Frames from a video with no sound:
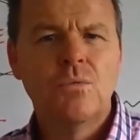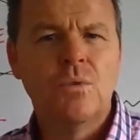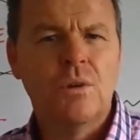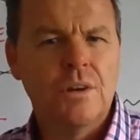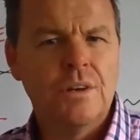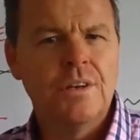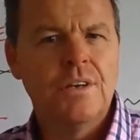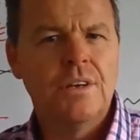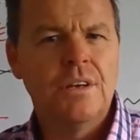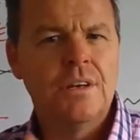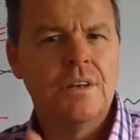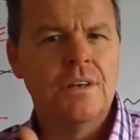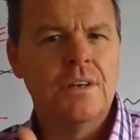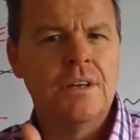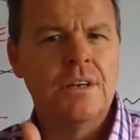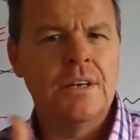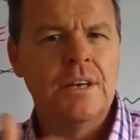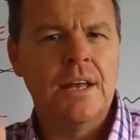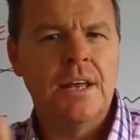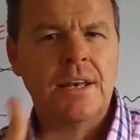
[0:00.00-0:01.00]
What?
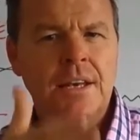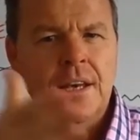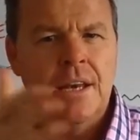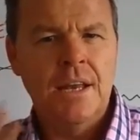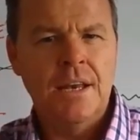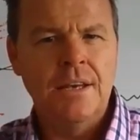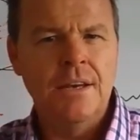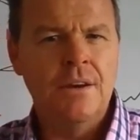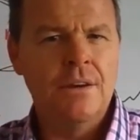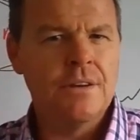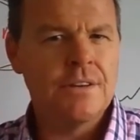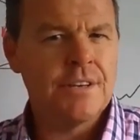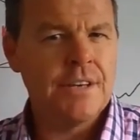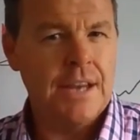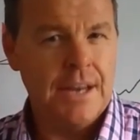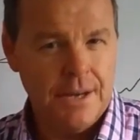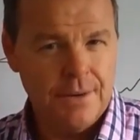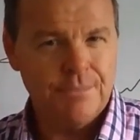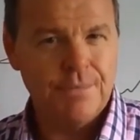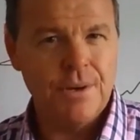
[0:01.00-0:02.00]
And you're
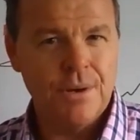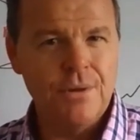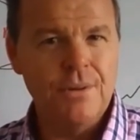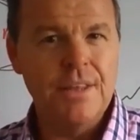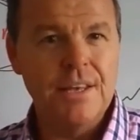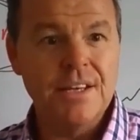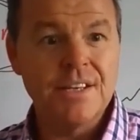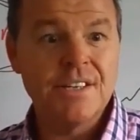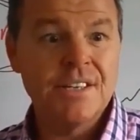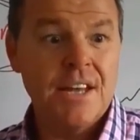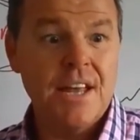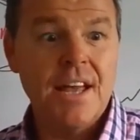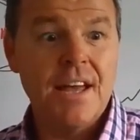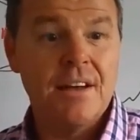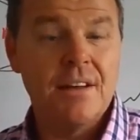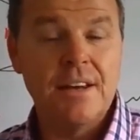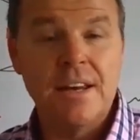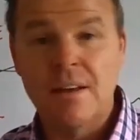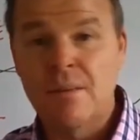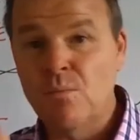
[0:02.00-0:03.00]
seeing them do this,
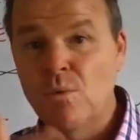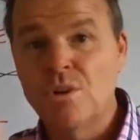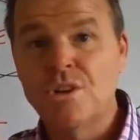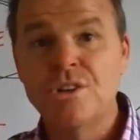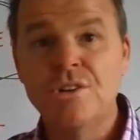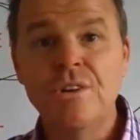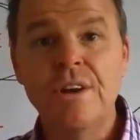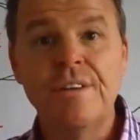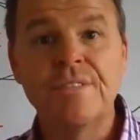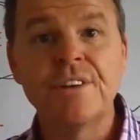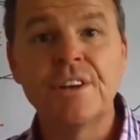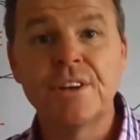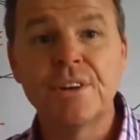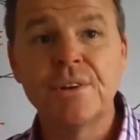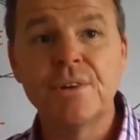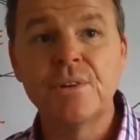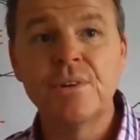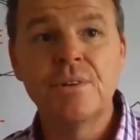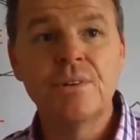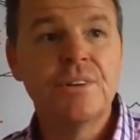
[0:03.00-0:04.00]
yeah. And what do you have to
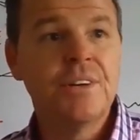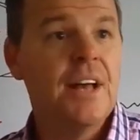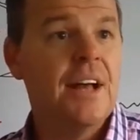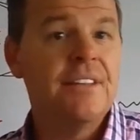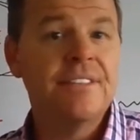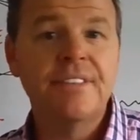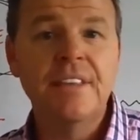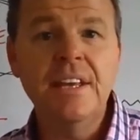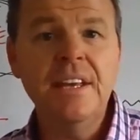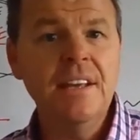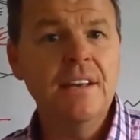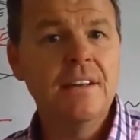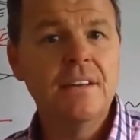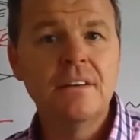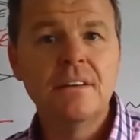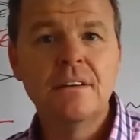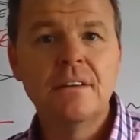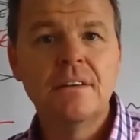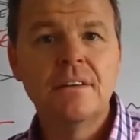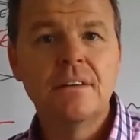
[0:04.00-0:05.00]
do? Nothing.
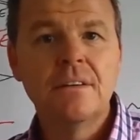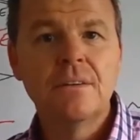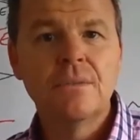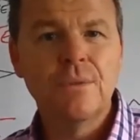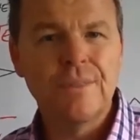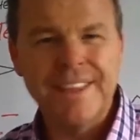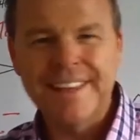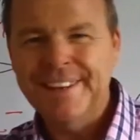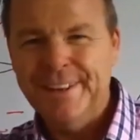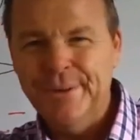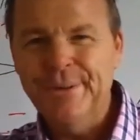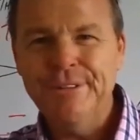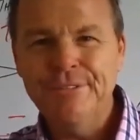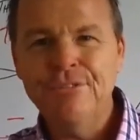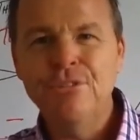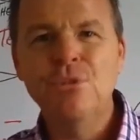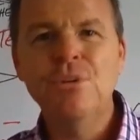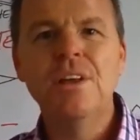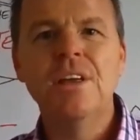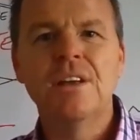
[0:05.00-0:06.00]
Well, they do it
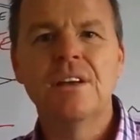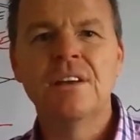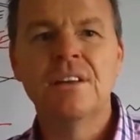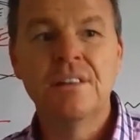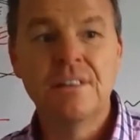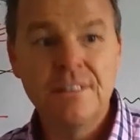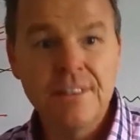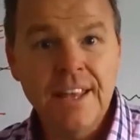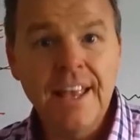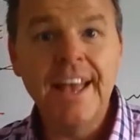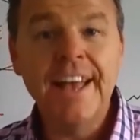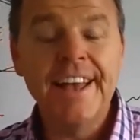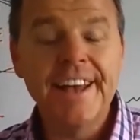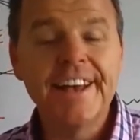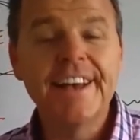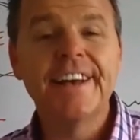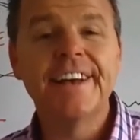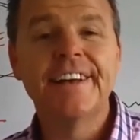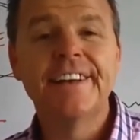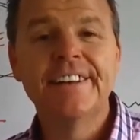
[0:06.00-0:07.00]
for you,
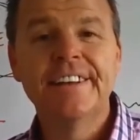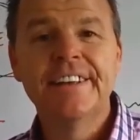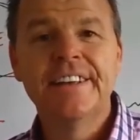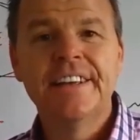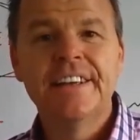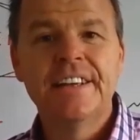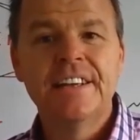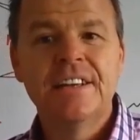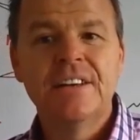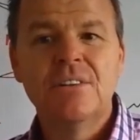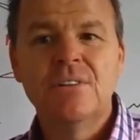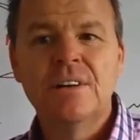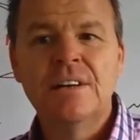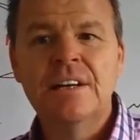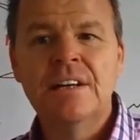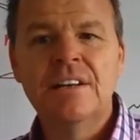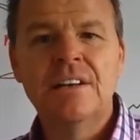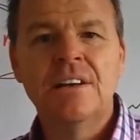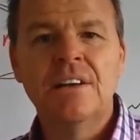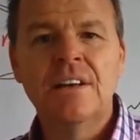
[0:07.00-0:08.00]
yeah. Well,
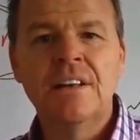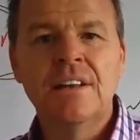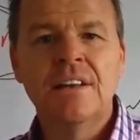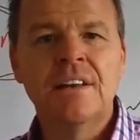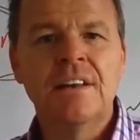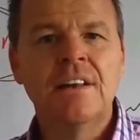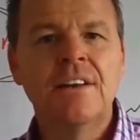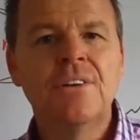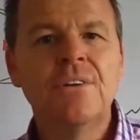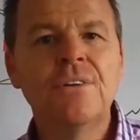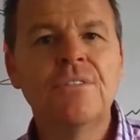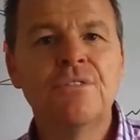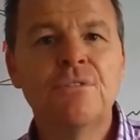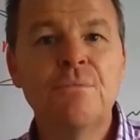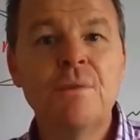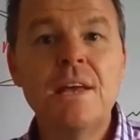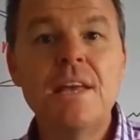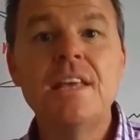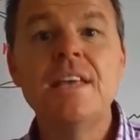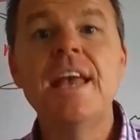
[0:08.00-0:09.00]
how do they do it for
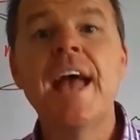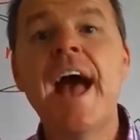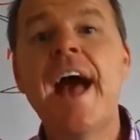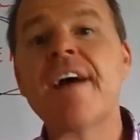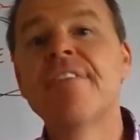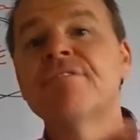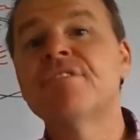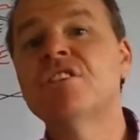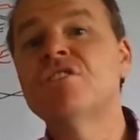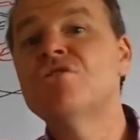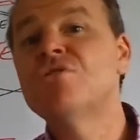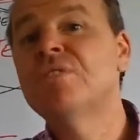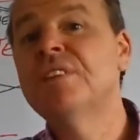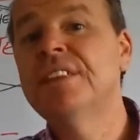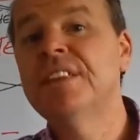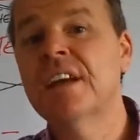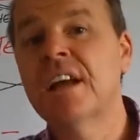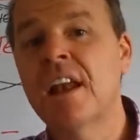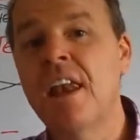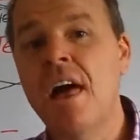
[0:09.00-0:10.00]
me? You have to
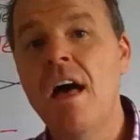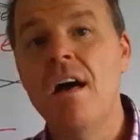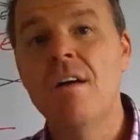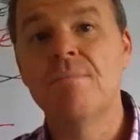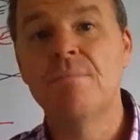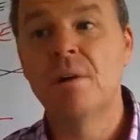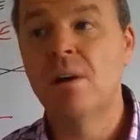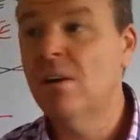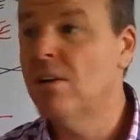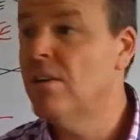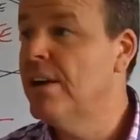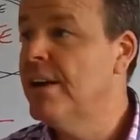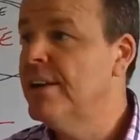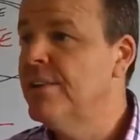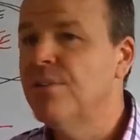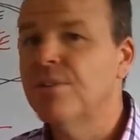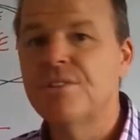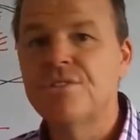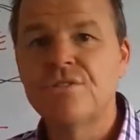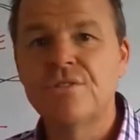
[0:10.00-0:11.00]
join the club. Oh, how
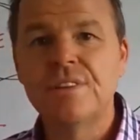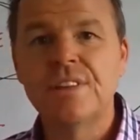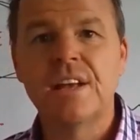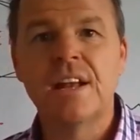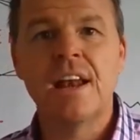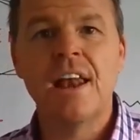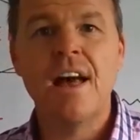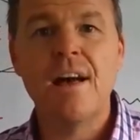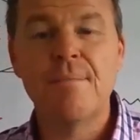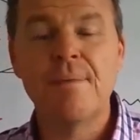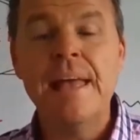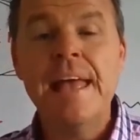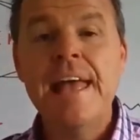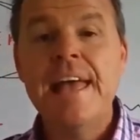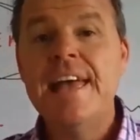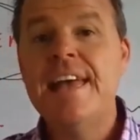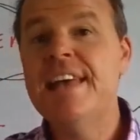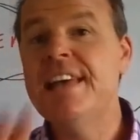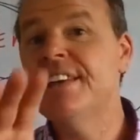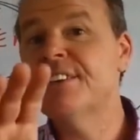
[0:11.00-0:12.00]
do I join the club?
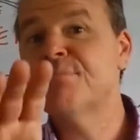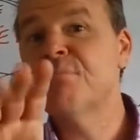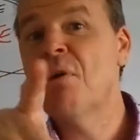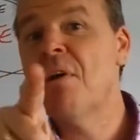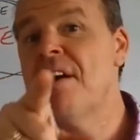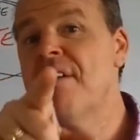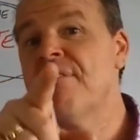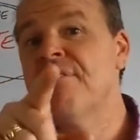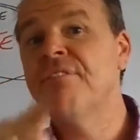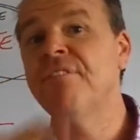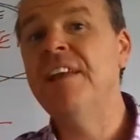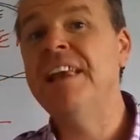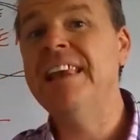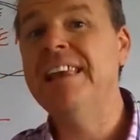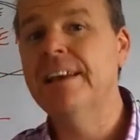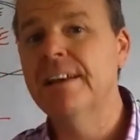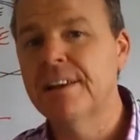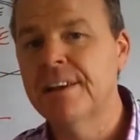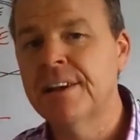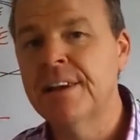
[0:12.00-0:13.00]
Here's my
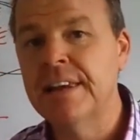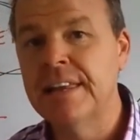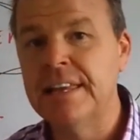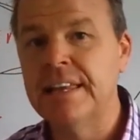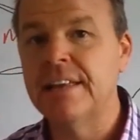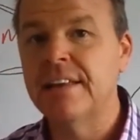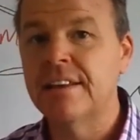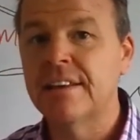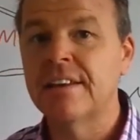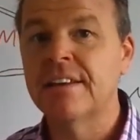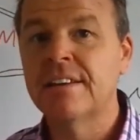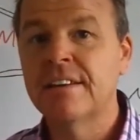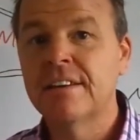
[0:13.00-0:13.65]
affiliate link.